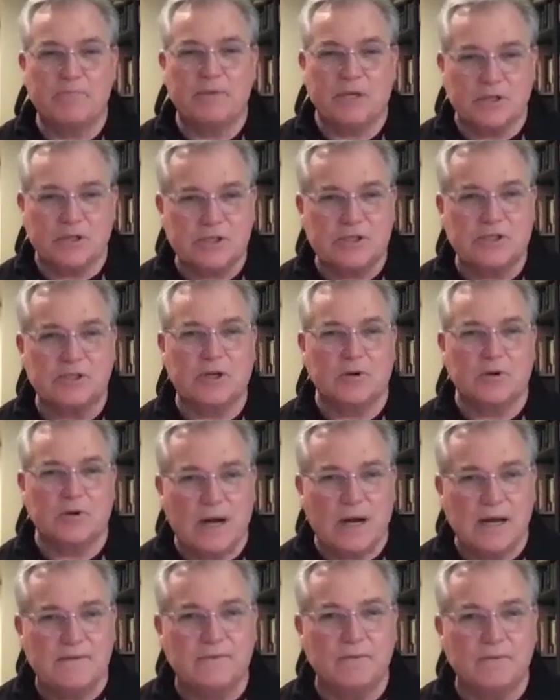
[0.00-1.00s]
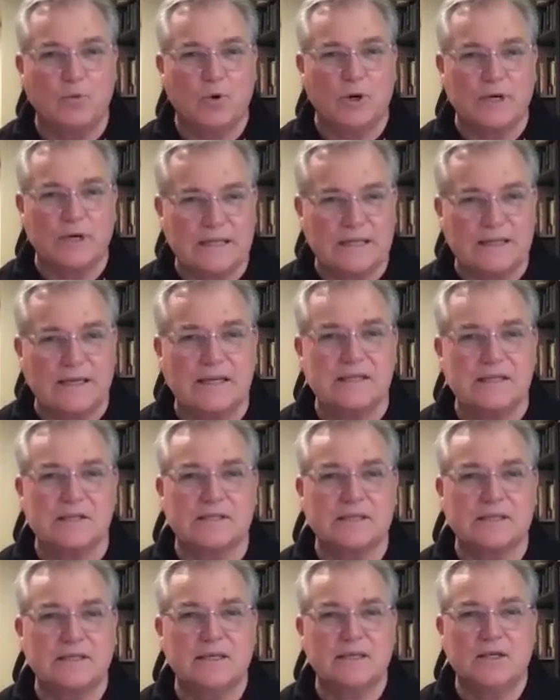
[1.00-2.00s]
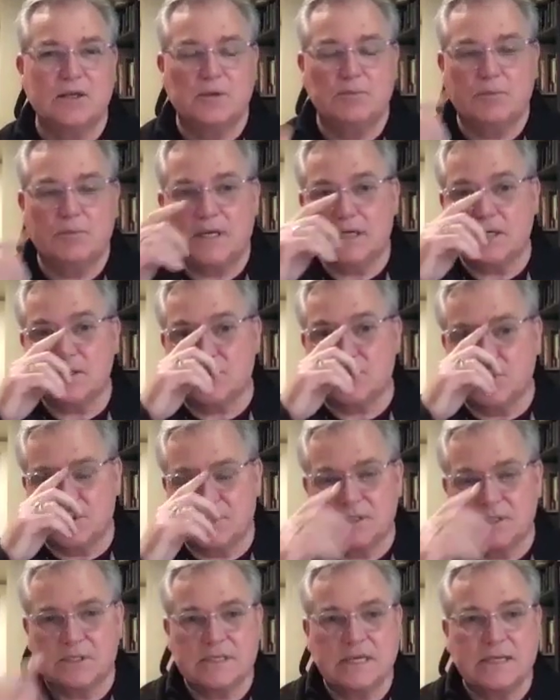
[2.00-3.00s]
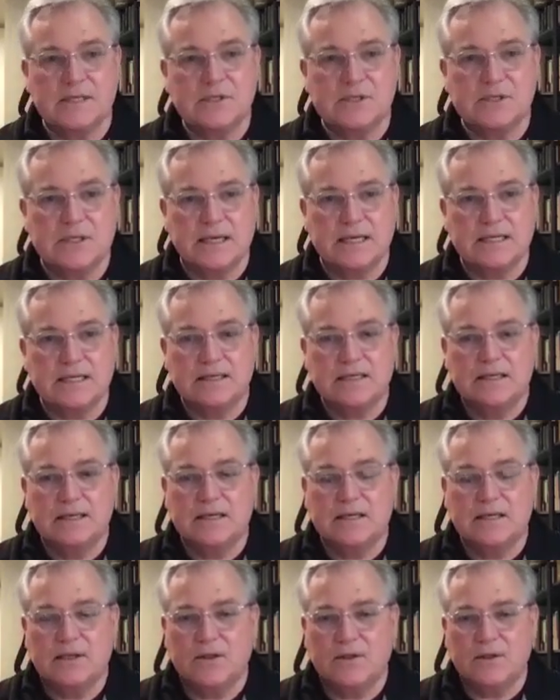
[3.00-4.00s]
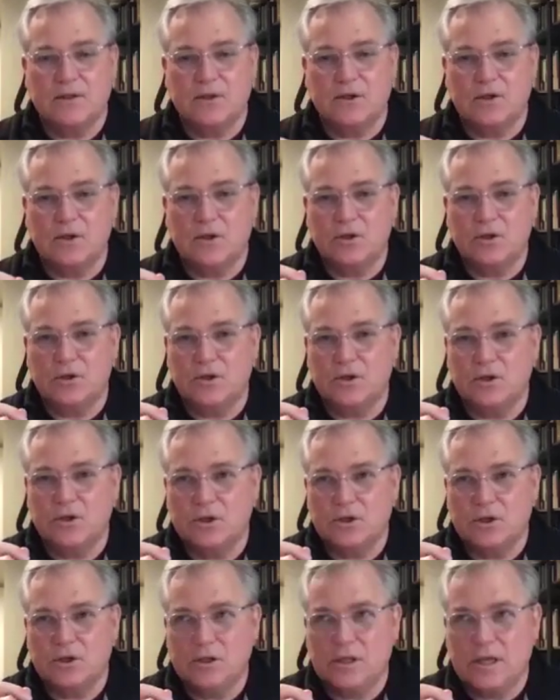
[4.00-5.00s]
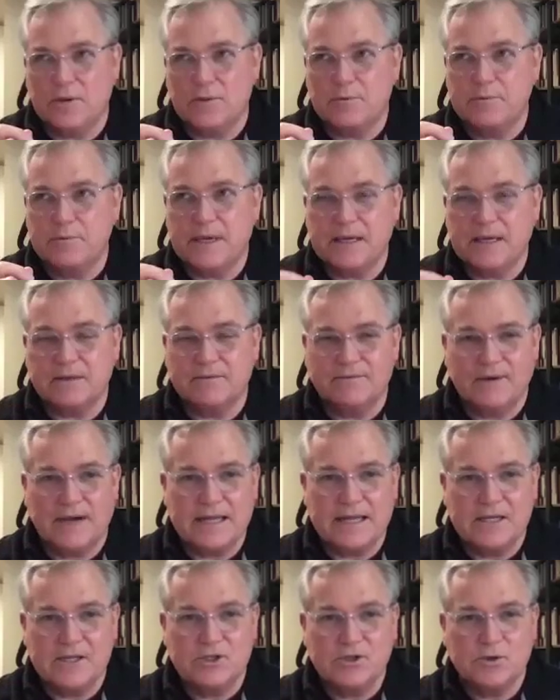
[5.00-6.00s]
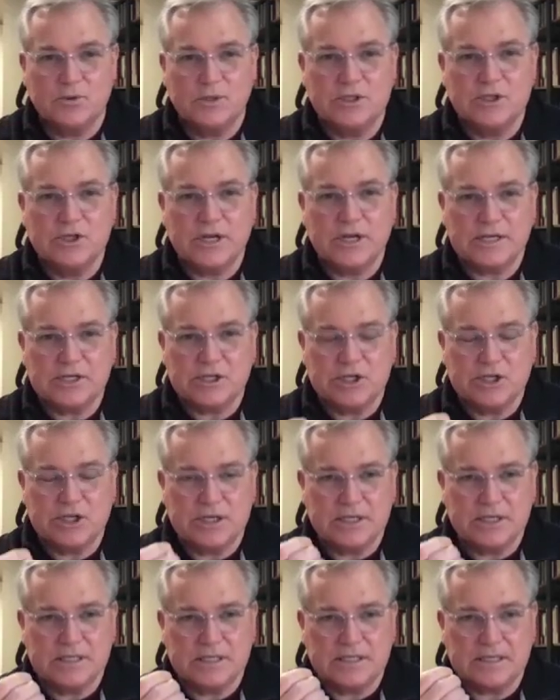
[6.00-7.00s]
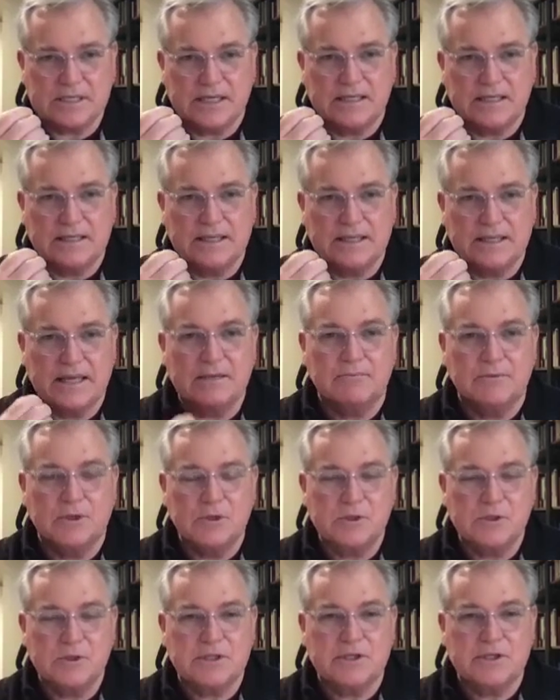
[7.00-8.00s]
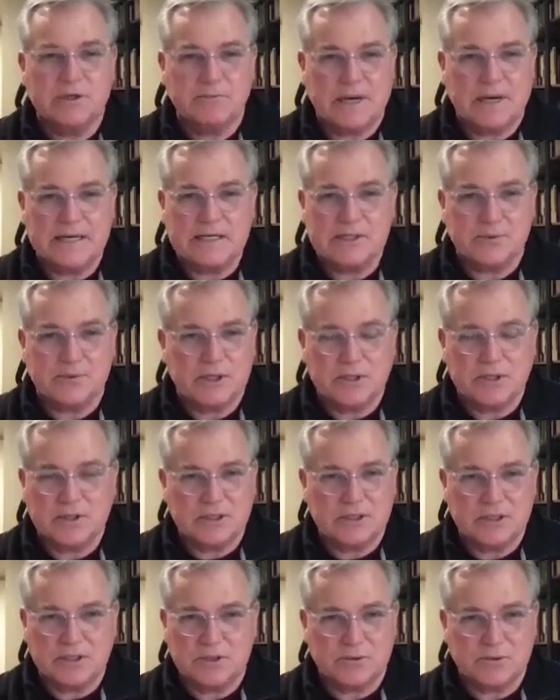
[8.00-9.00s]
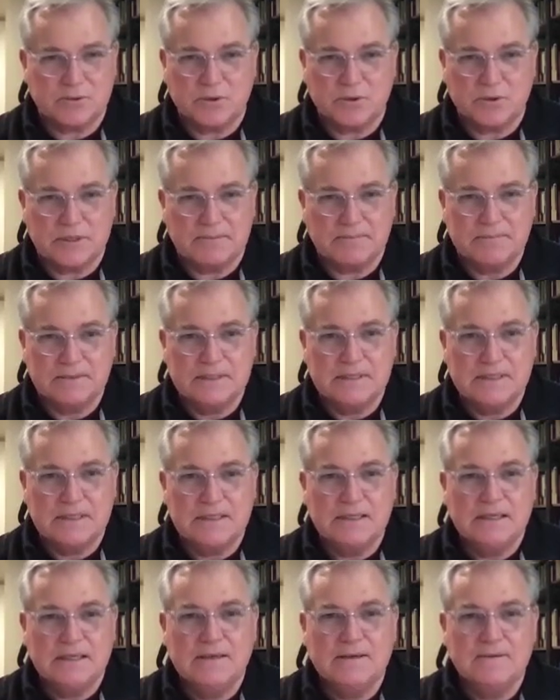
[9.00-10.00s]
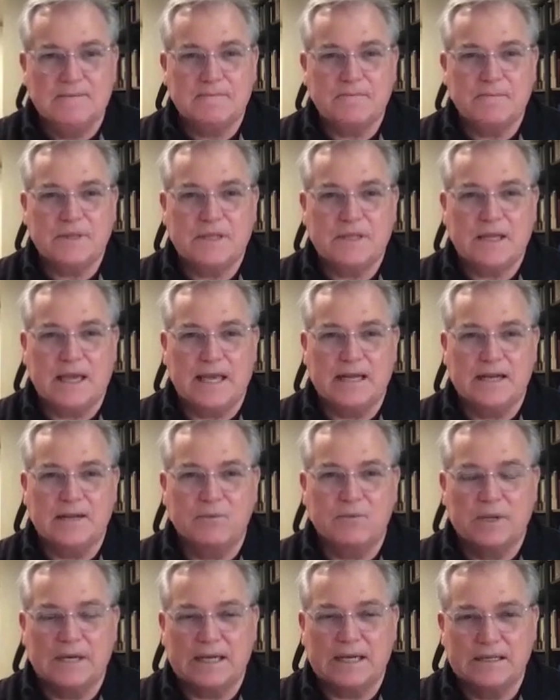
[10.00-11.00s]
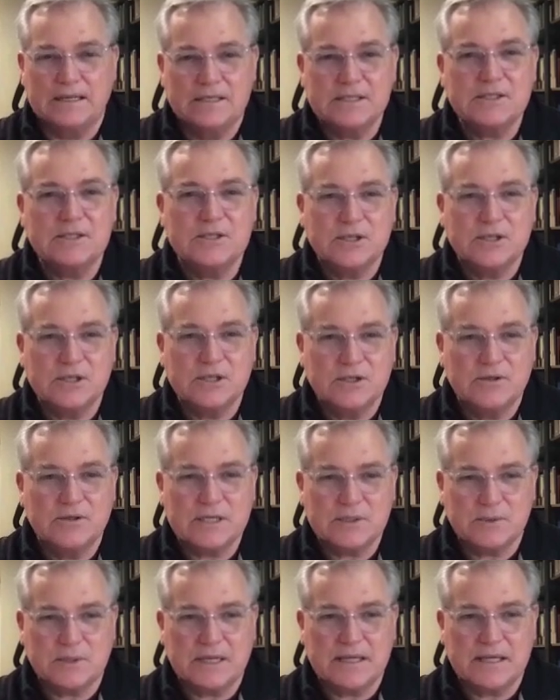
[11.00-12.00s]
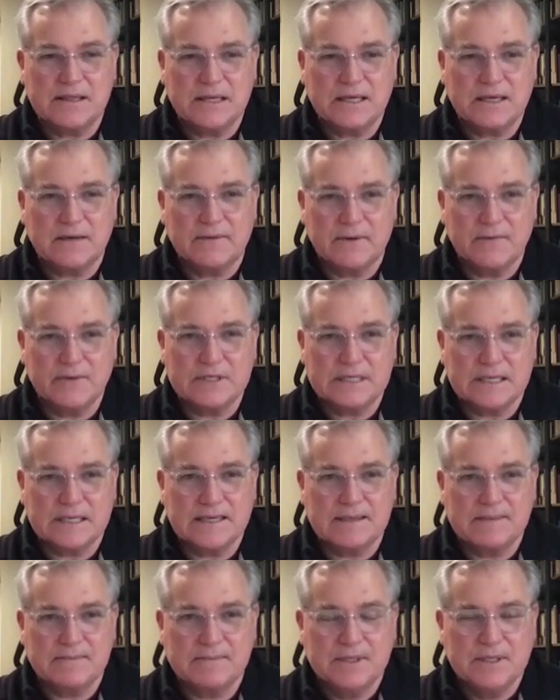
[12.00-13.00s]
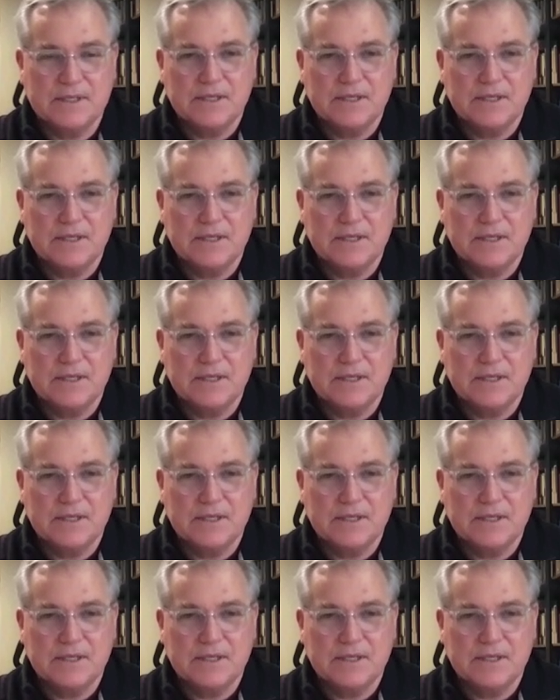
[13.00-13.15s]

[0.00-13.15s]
bells should go off, warning lights, because there was a sense that they were being invited to ingest Jesus and let him loose in their bodies where they couldn't control him. Mm. And when I listen to you, that's what I think of every time,